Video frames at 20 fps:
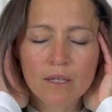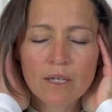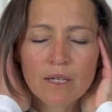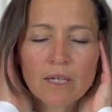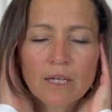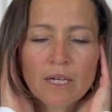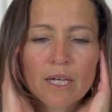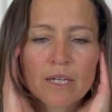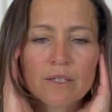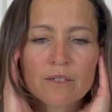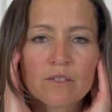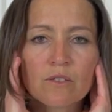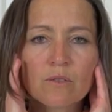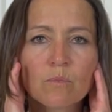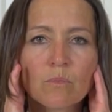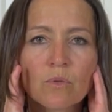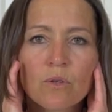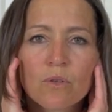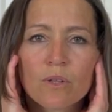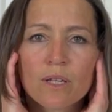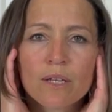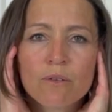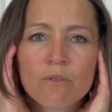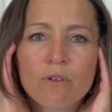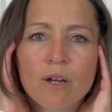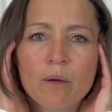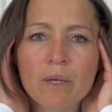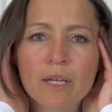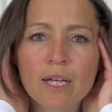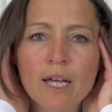And smoothly
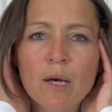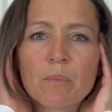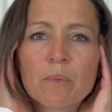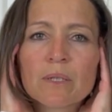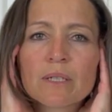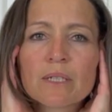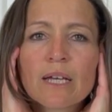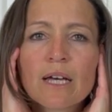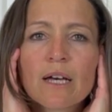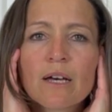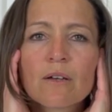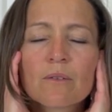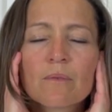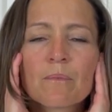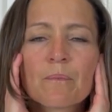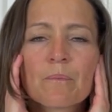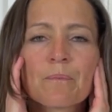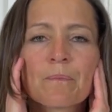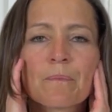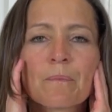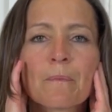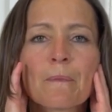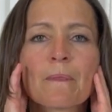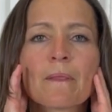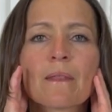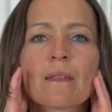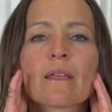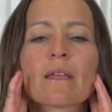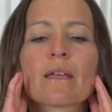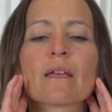rubbing up and down
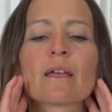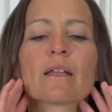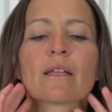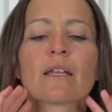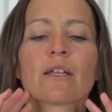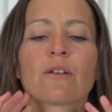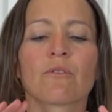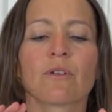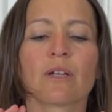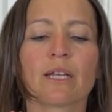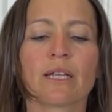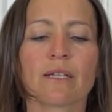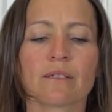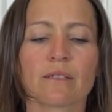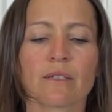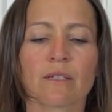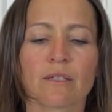and then releasing